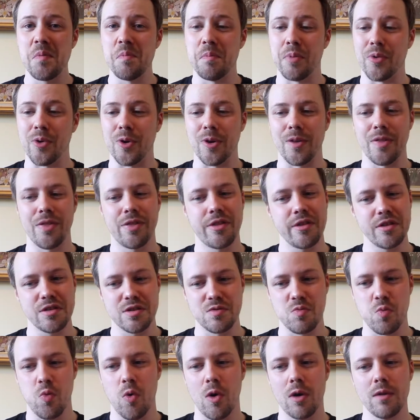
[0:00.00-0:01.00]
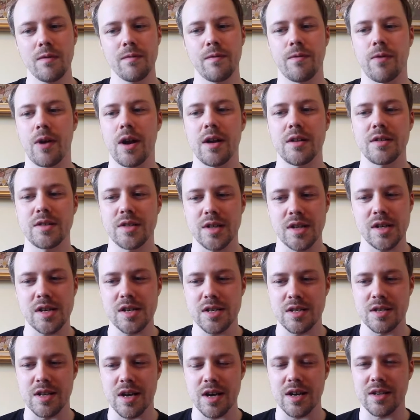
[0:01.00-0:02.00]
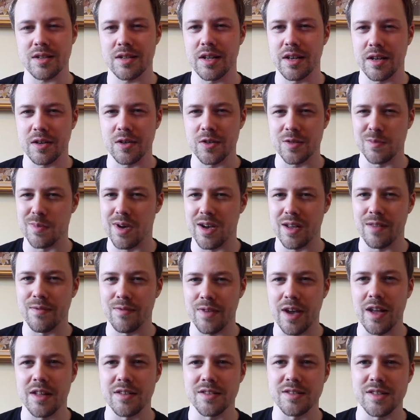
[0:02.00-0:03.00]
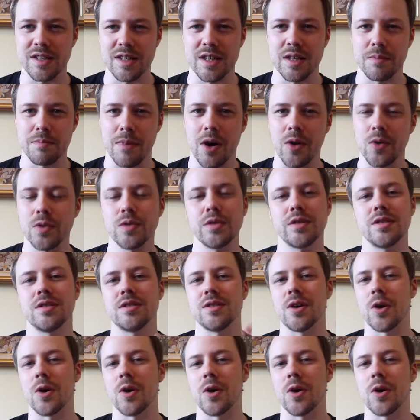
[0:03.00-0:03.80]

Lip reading: But there's one franchise that tickles my fancy the most,